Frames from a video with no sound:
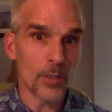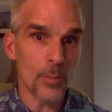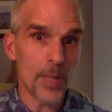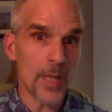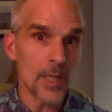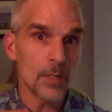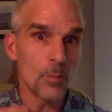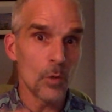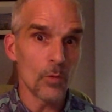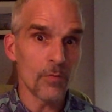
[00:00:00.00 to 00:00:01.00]
pain, the
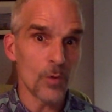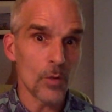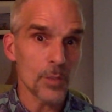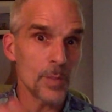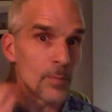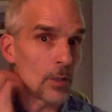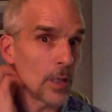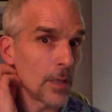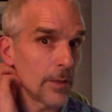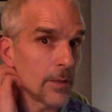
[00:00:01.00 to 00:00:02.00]
more we focus people on